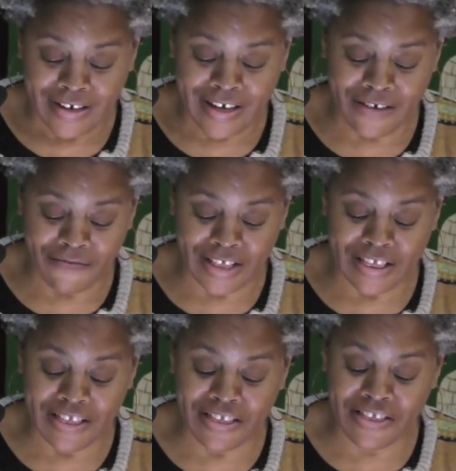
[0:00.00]

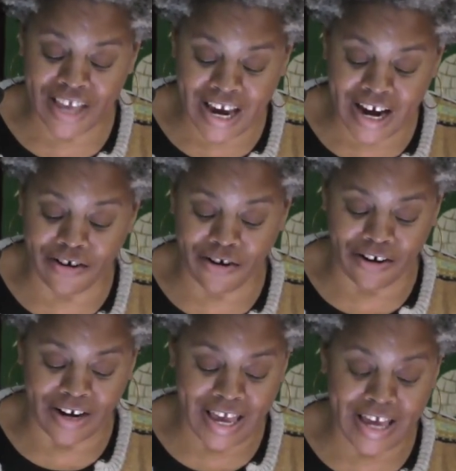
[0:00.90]
even there
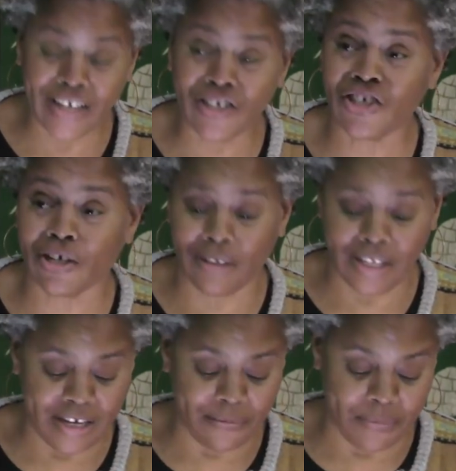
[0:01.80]
your hand shall
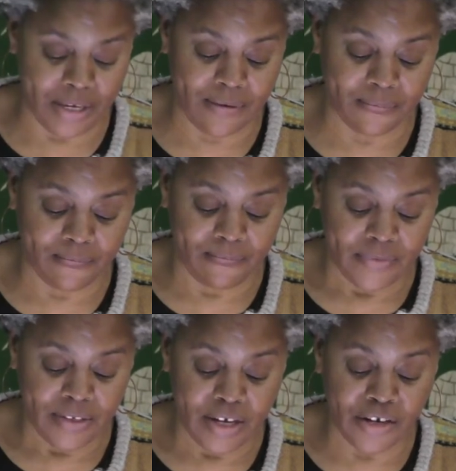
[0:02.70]
lead me
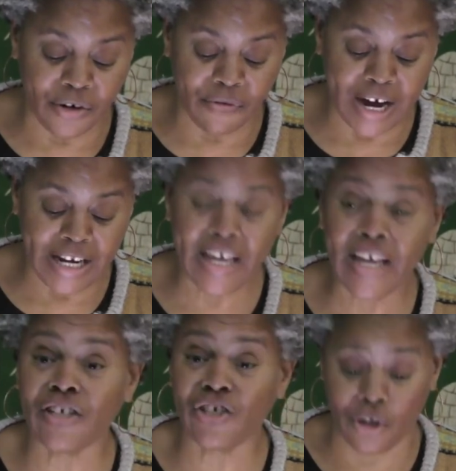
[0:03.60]
and your right
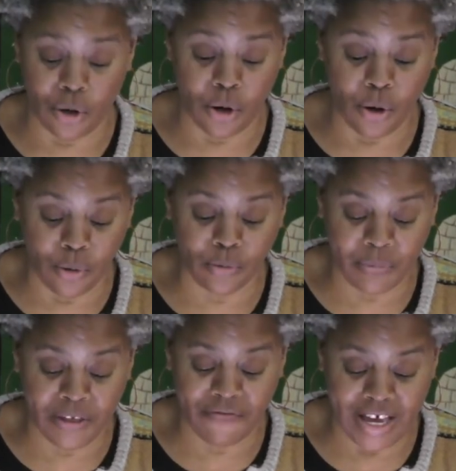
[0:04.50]
hand shall hold
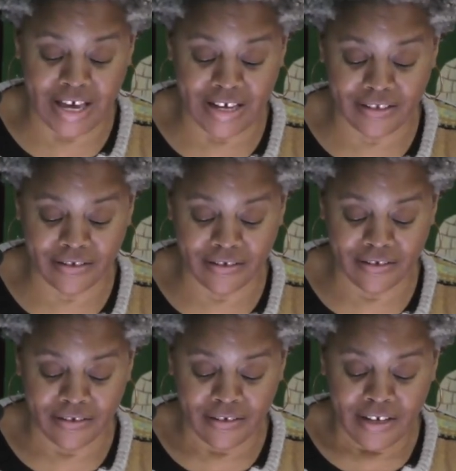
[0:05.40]
me fast.
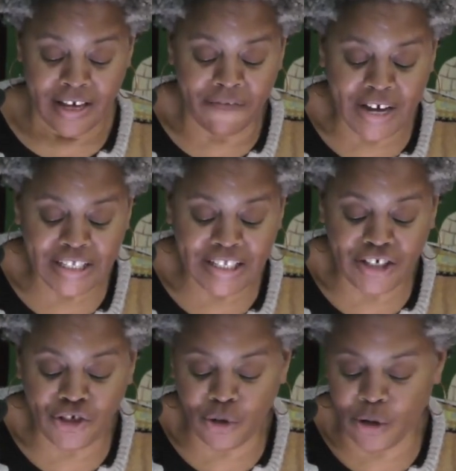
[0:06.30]
If I
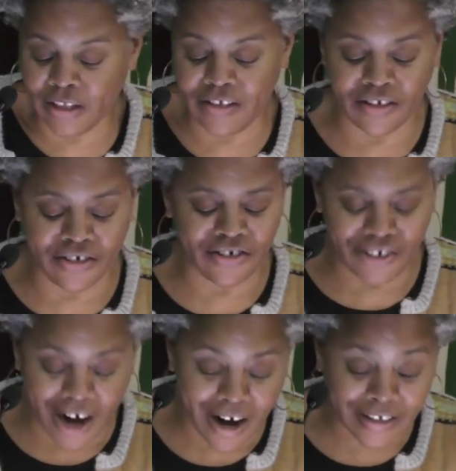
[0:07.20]
say, Surely the
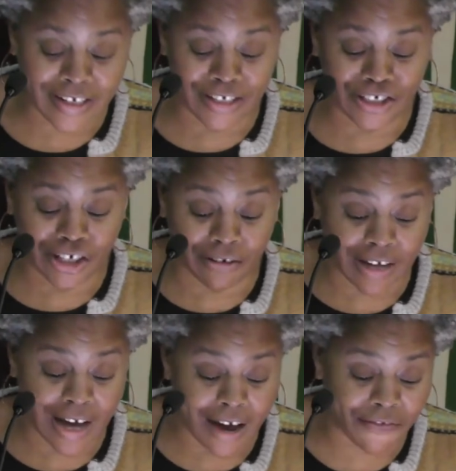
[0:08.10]
darkness shall
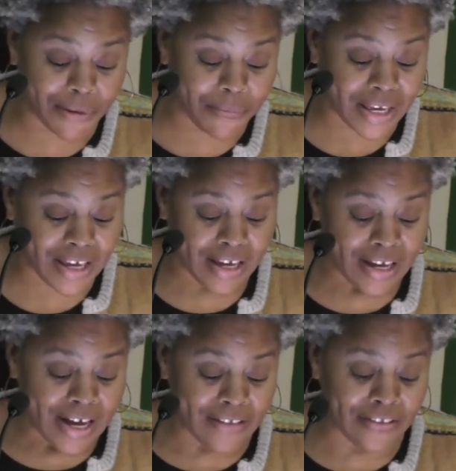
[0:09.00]
cover me,
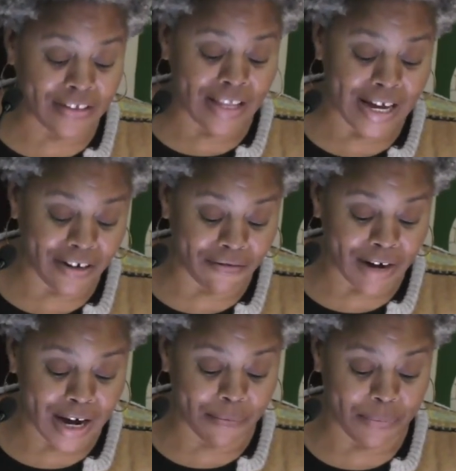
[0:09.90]
and the light
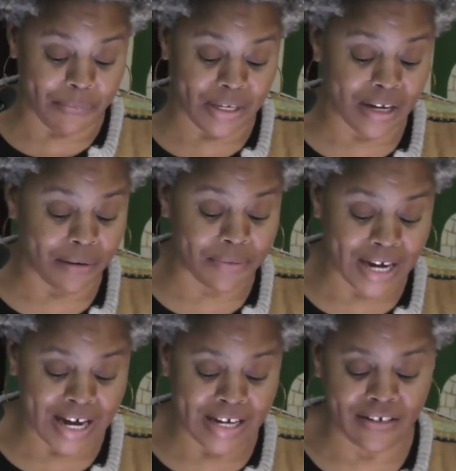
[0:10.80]
around me become
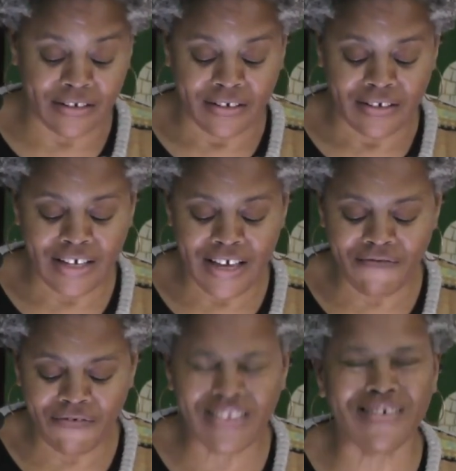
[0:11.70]
night,
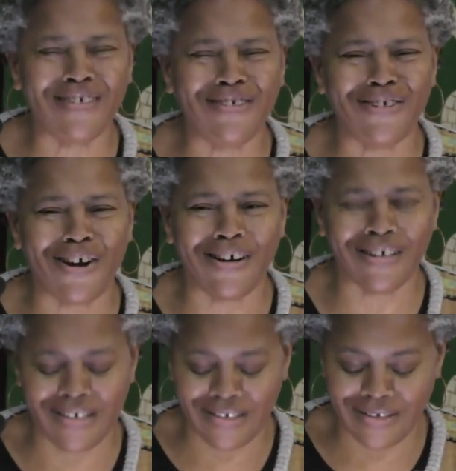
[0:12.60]
even the
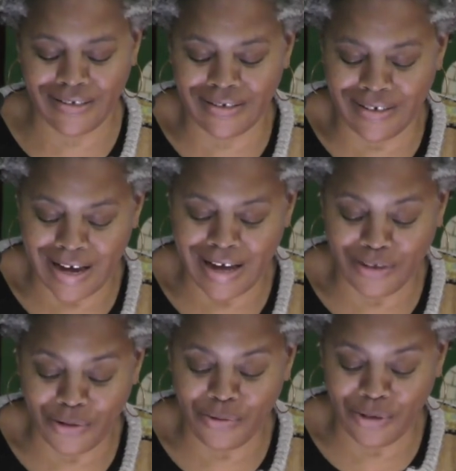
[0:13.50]
darkness is
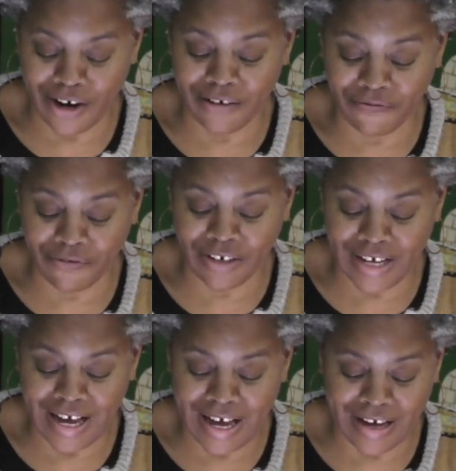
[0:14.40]
not too dark for
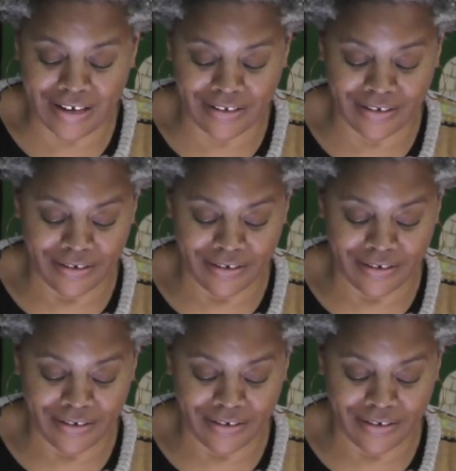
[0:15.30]
God.